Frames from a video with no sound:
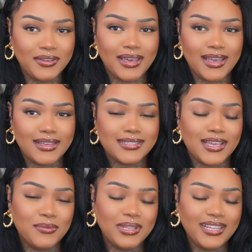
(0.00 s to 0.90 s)
you guys,
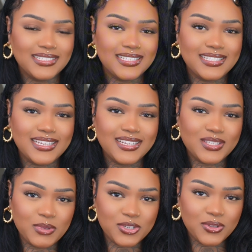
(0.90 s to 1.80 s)
I would like to send a
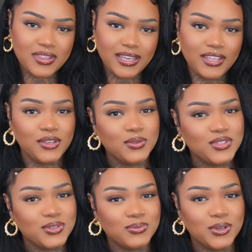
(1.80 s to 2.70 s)
special thank you
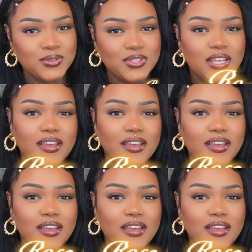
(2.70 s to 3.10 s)
to Rose